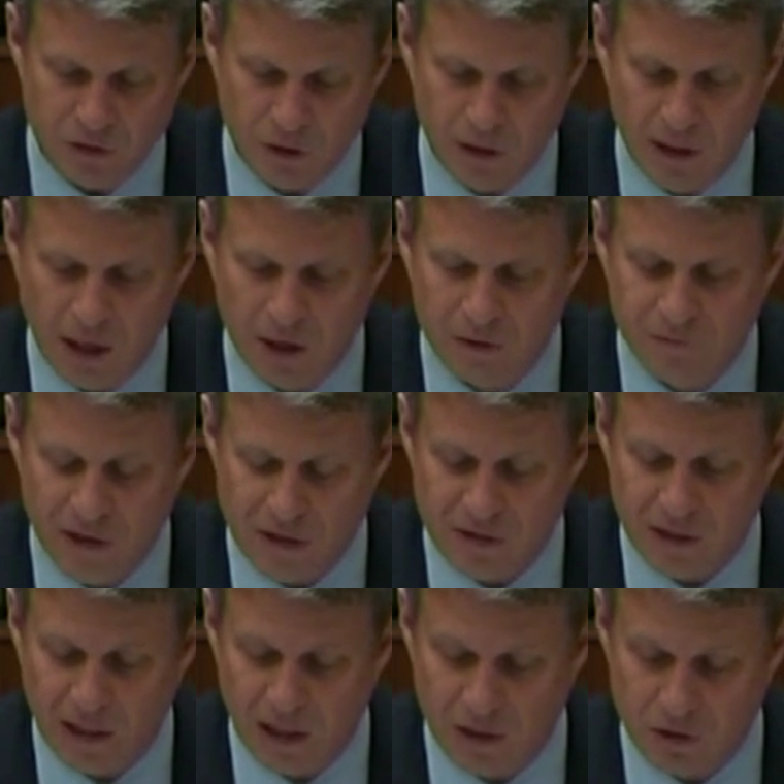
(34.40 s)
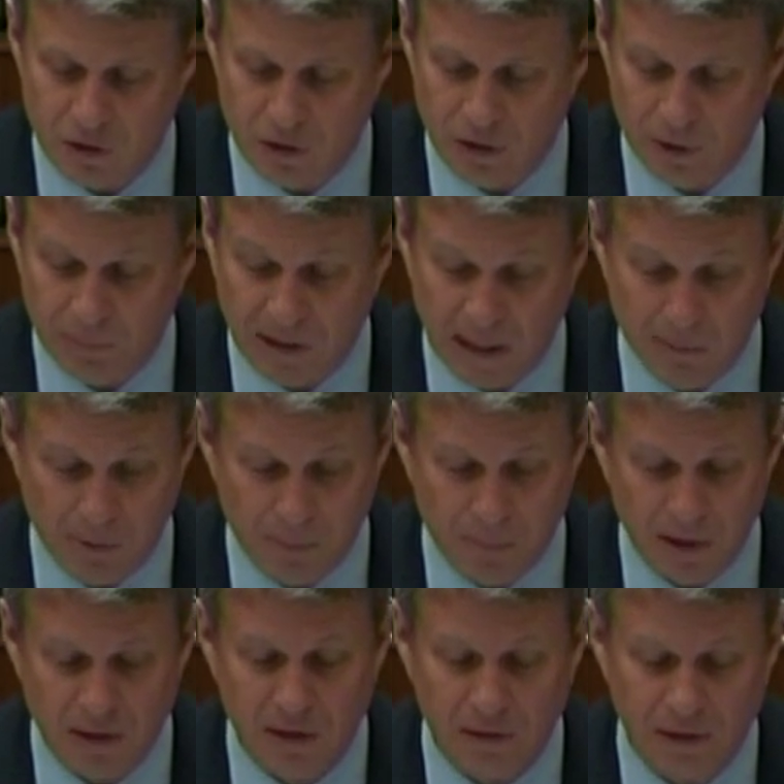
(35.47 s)
During our investigation, it became
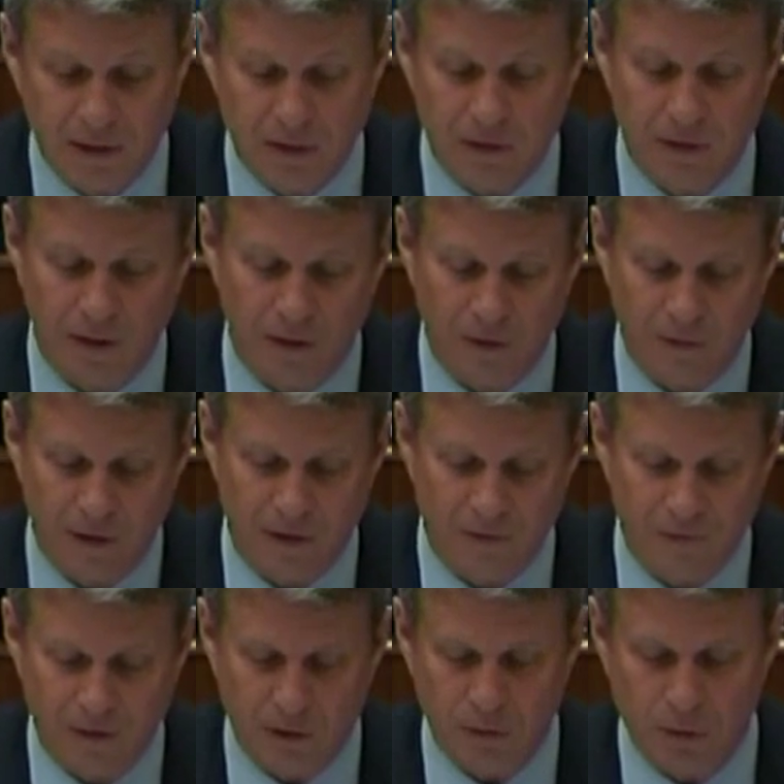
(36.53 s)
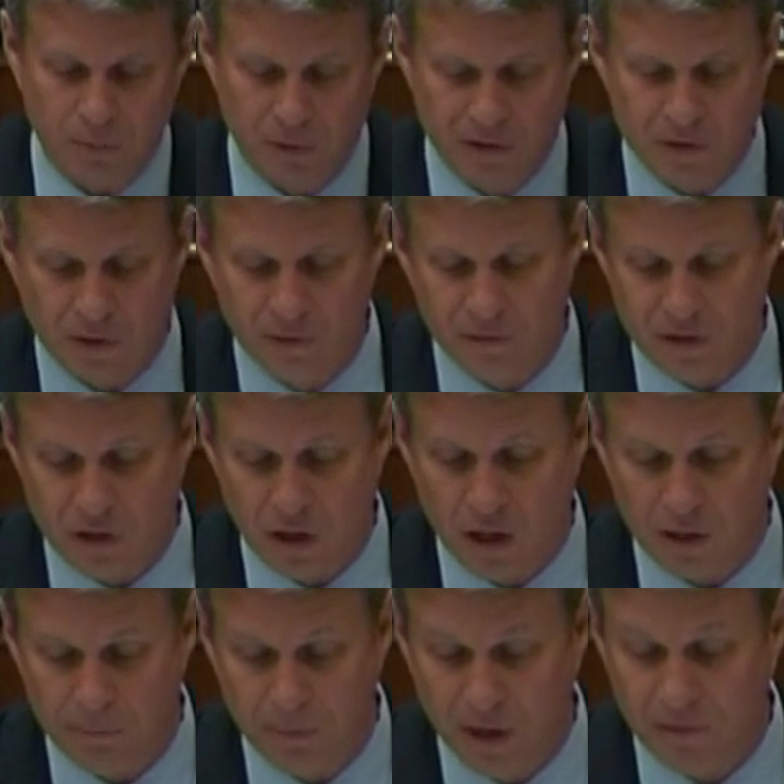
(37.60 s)
abundantly clear that the Federal Reserve has
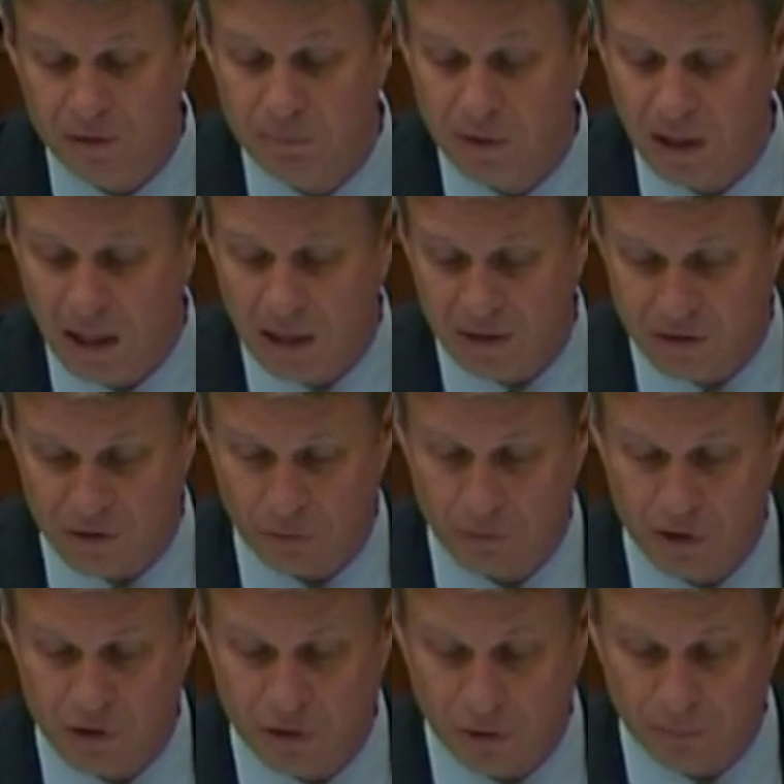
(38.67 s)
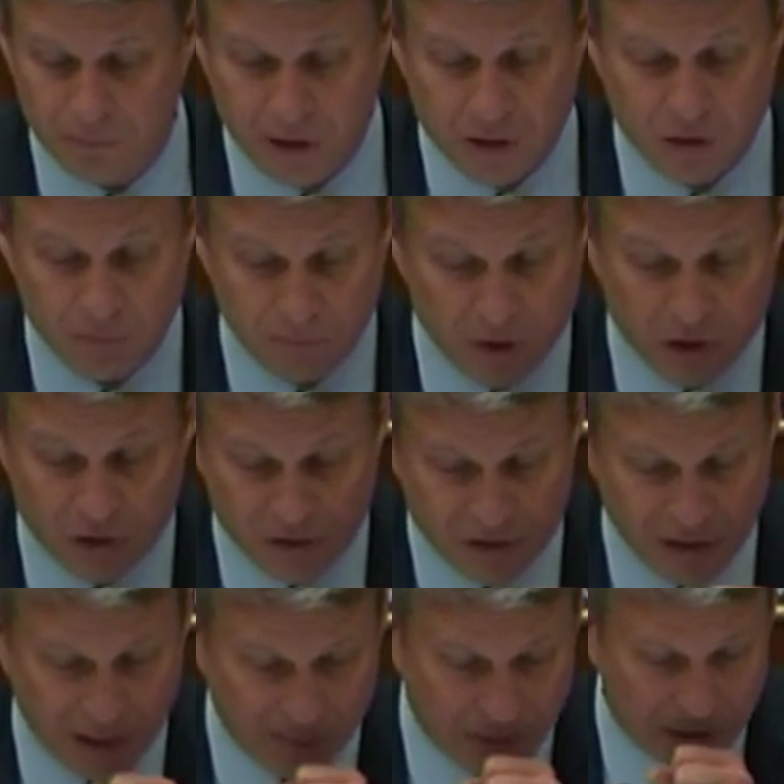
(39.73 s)
gone above and beyond its original mission
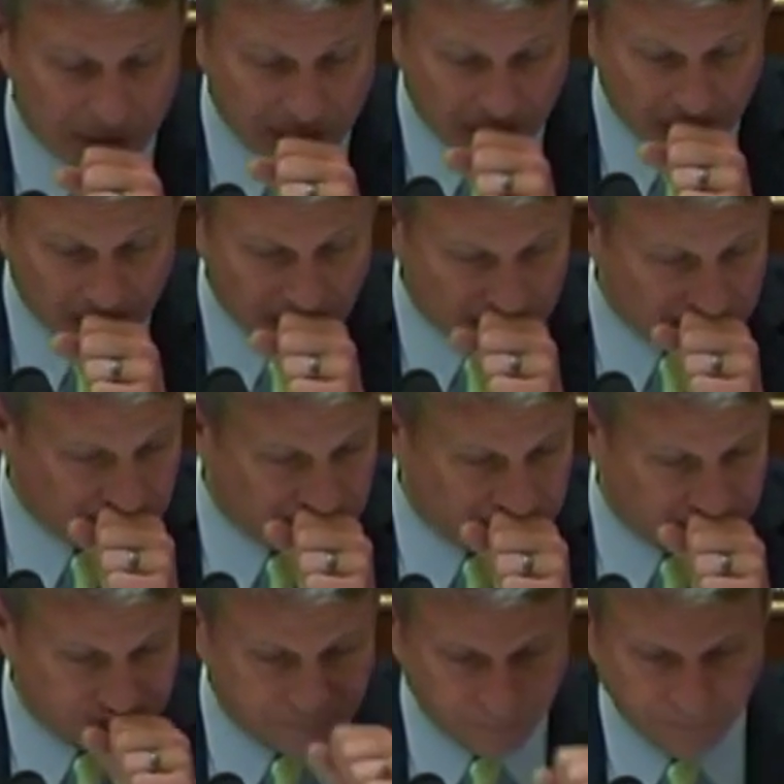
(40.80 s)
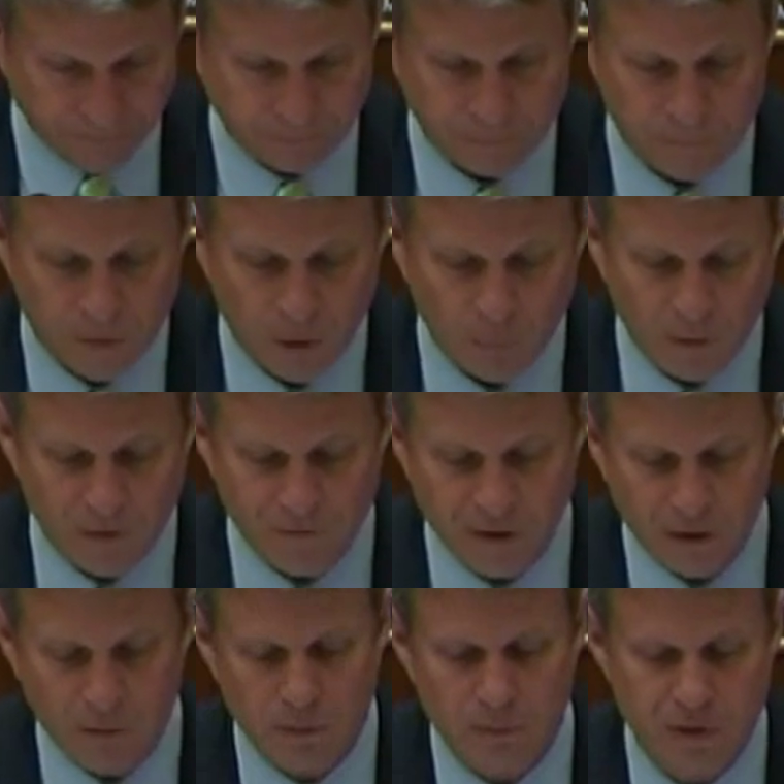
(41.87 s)
statement. With the
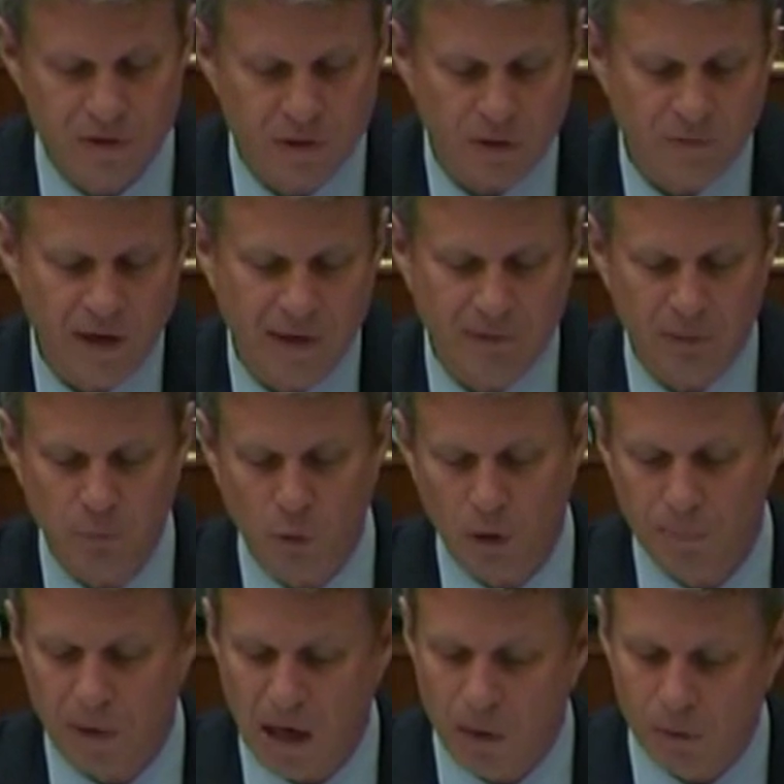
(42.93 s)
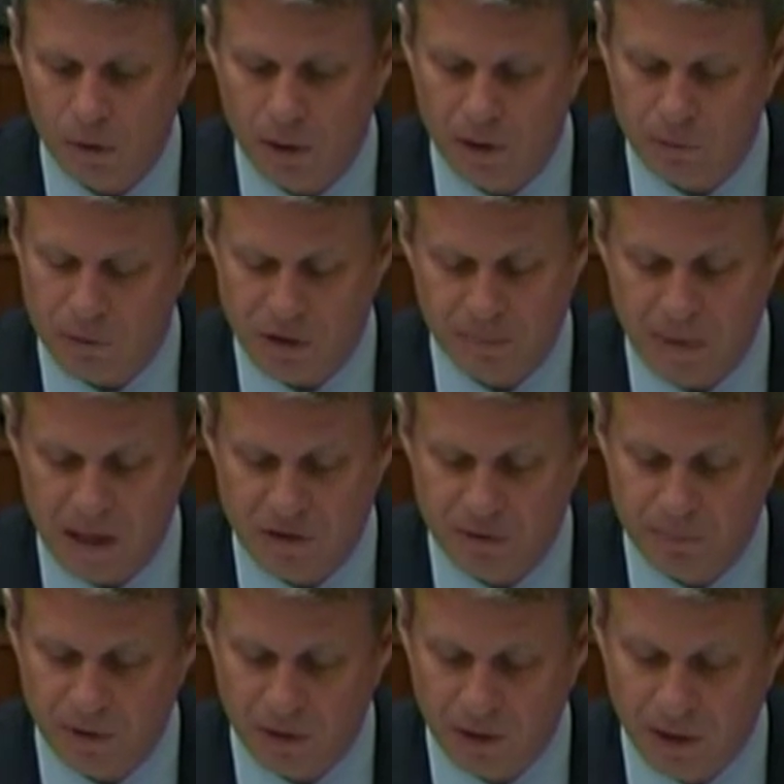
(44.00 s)
Federal Reserve having more power and
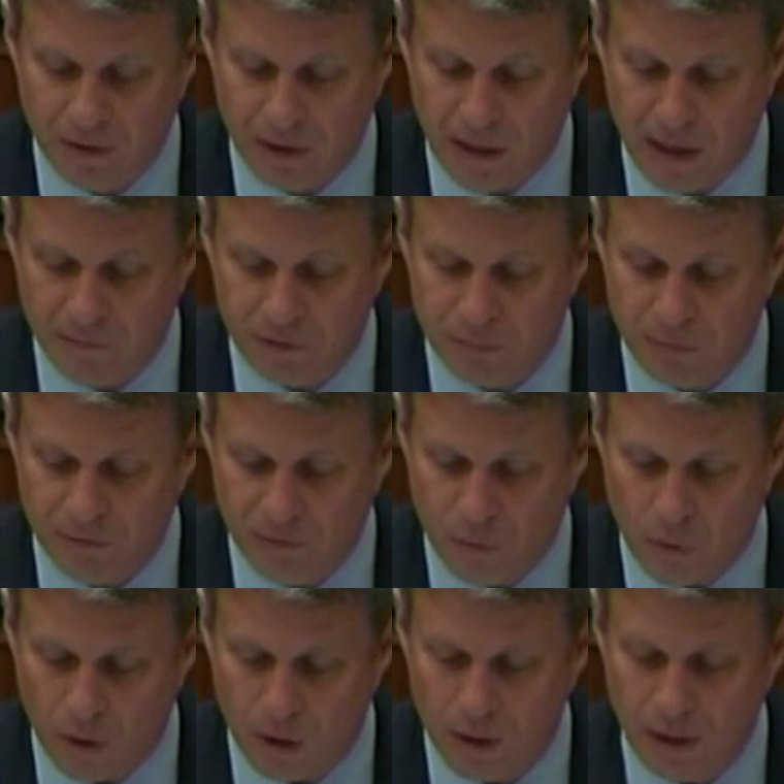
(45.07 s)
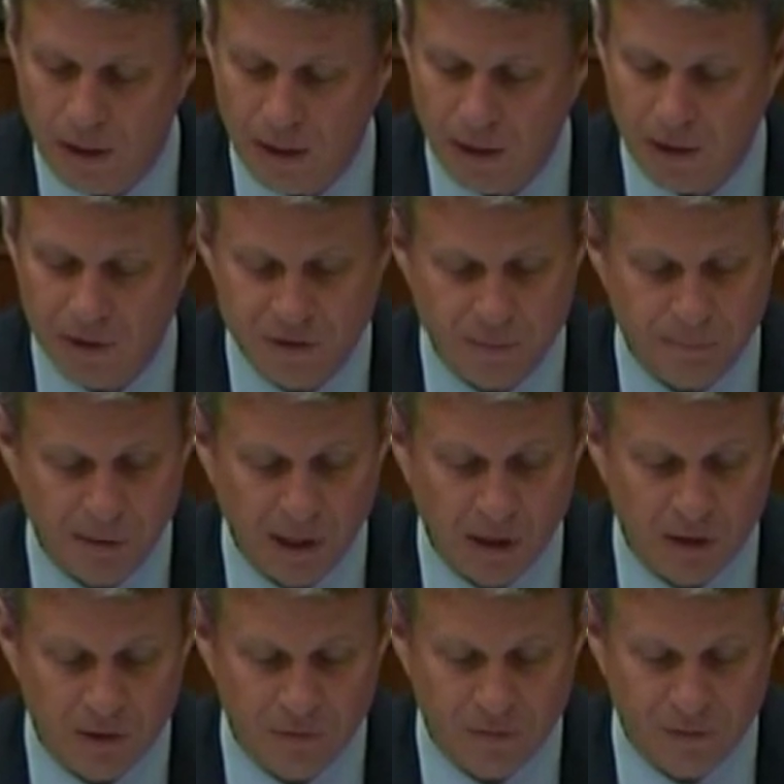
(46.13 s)
responsibility than ever before, it is
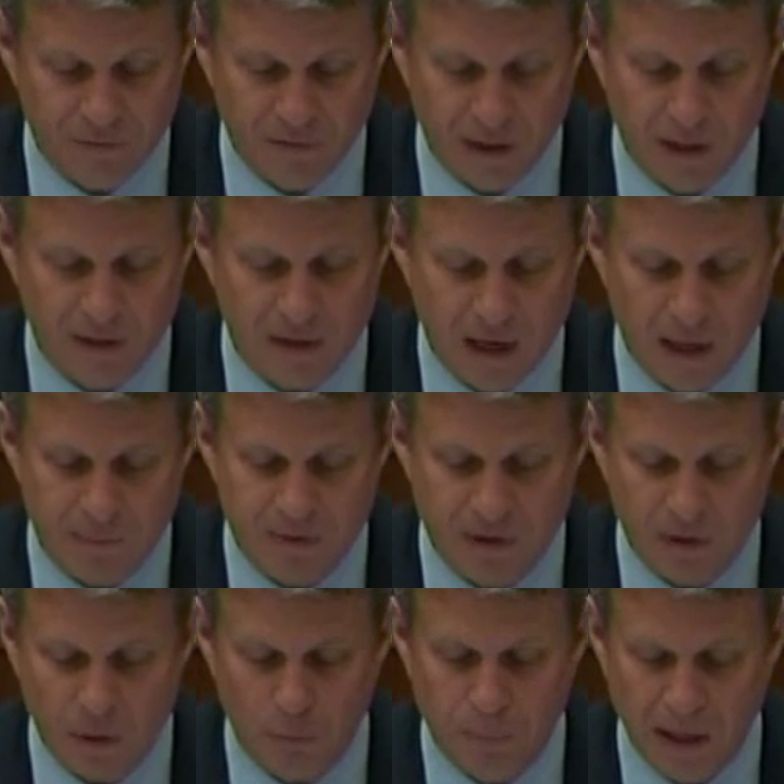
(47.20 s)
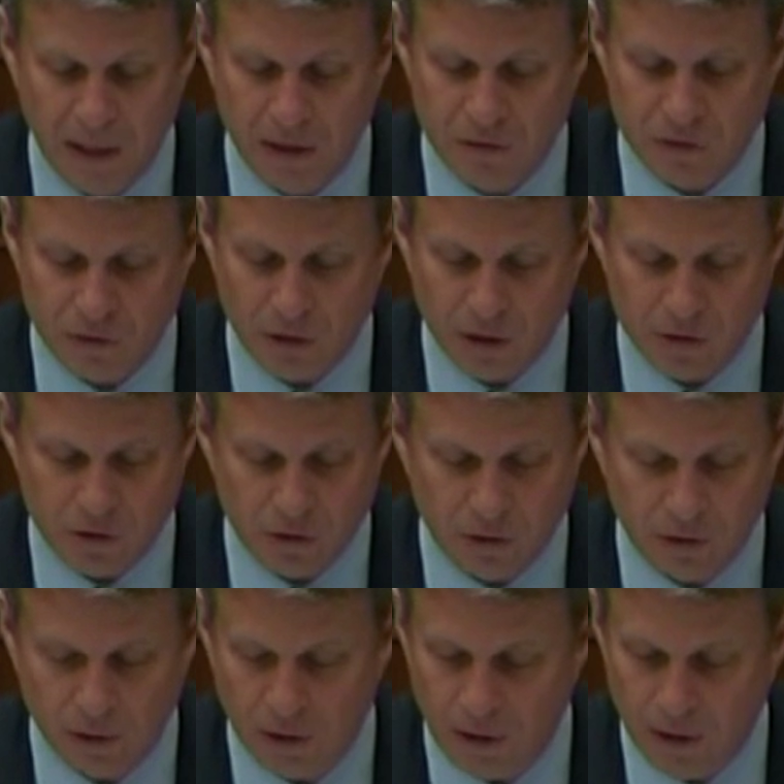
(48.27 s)
imperative the Fed adopts an opaque
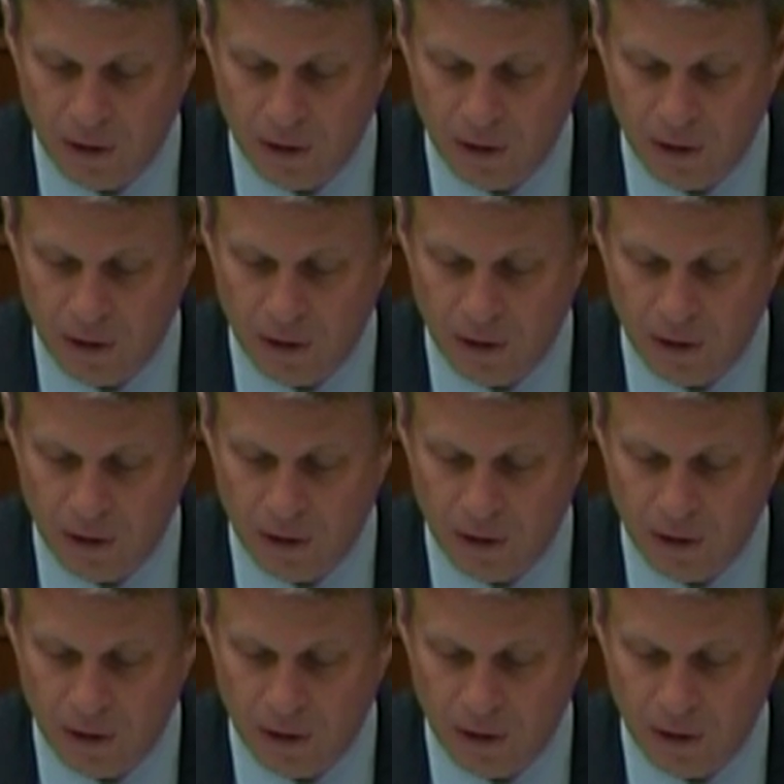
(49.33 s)
structure